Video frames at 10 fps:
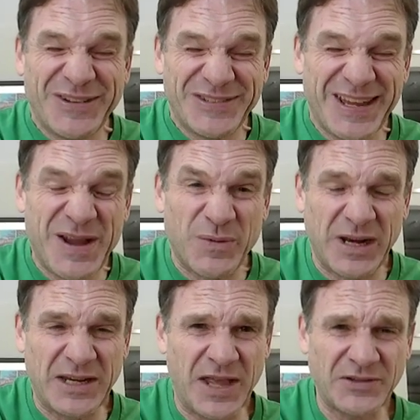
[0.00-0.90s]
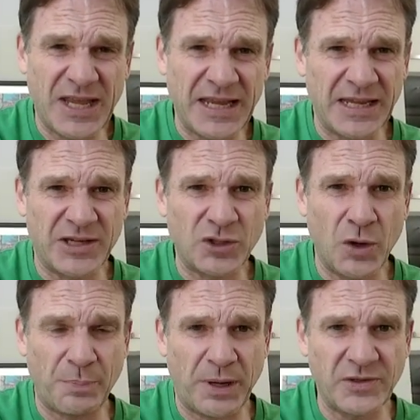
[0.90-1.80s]
to say when they're taking it
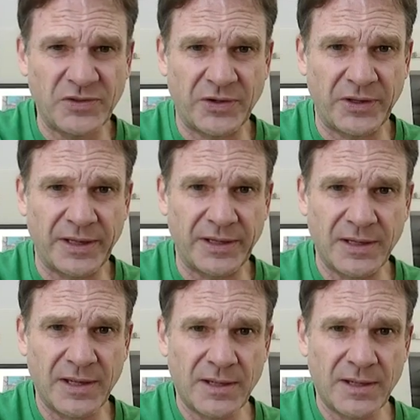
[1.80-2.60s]
too personally.